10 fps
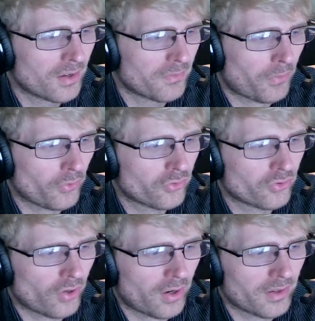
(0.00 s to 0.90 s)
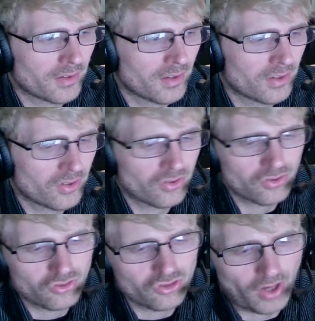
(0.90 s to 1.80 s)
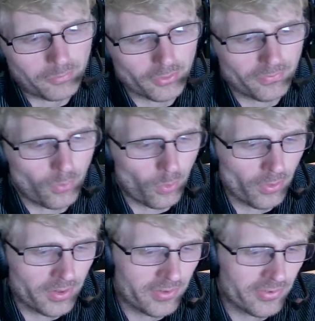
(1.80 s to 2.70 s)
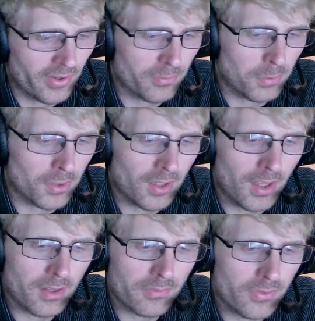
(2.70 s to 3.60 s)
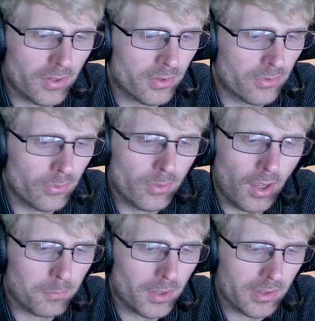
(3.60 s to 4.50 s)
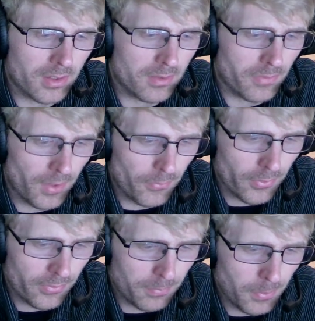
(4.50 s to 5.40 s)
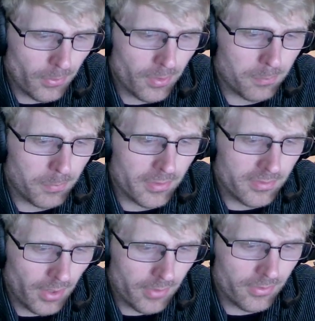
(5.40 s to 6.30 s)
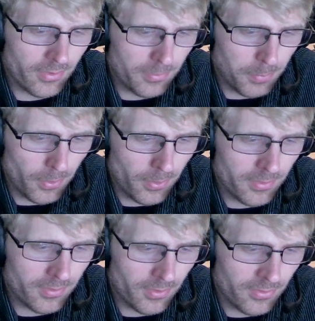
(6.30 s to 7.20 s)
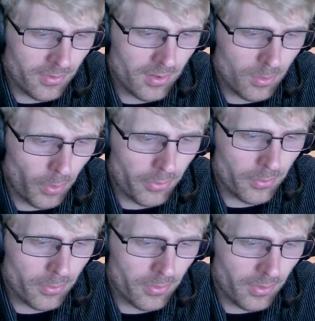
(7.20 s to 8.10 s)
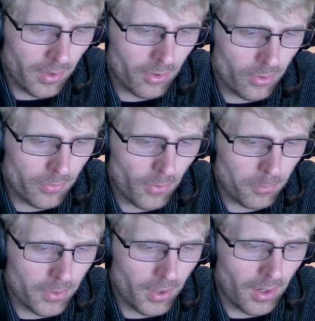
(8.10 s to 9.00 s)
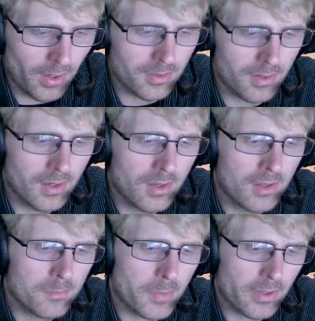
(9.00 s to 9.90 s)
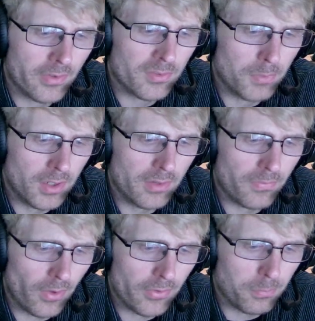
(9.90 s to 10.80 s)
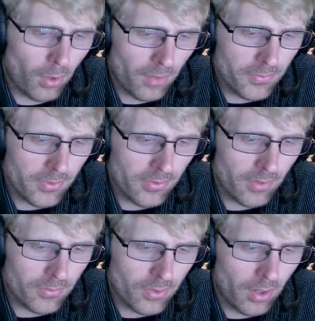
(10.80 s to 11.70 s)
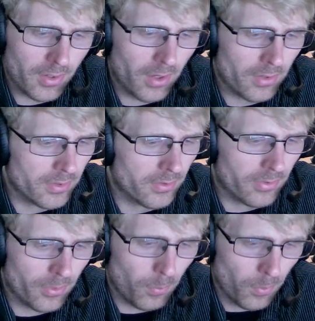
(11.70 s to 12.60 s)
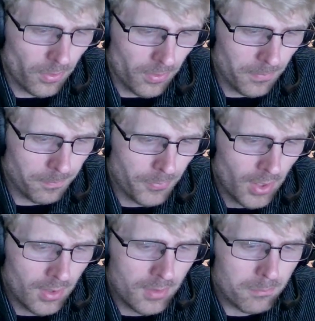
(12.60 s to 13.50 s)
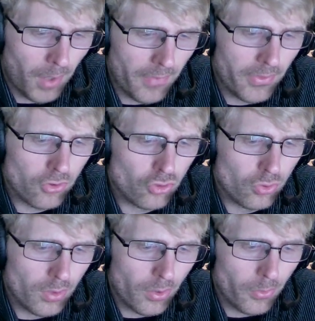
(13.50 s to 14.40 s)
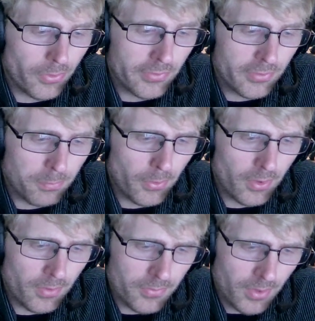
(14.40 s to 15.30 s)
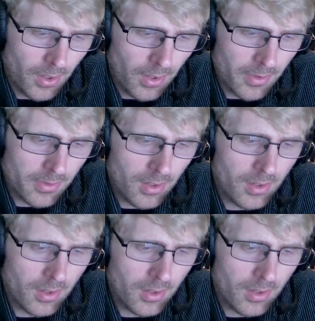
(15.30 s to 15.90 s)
1 John chapter 4. He says, "Beloved, do not believe every spirit, but test the spirits to see whether they are from God, because many false prophets have gone out into the world. By this you know the Spirit of God.